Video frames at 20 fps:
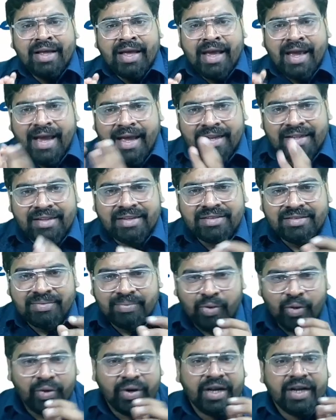and this
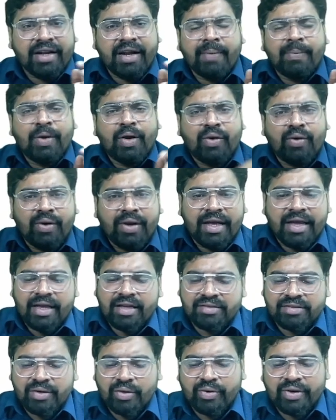bony trabeculae
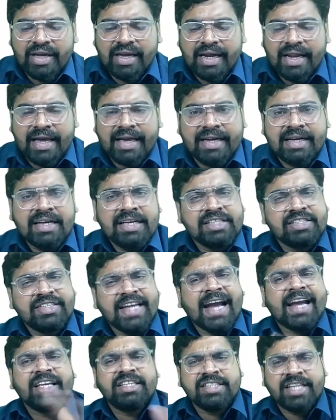is looking like a
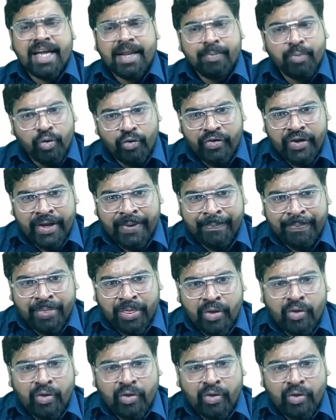Jackie Chan movie.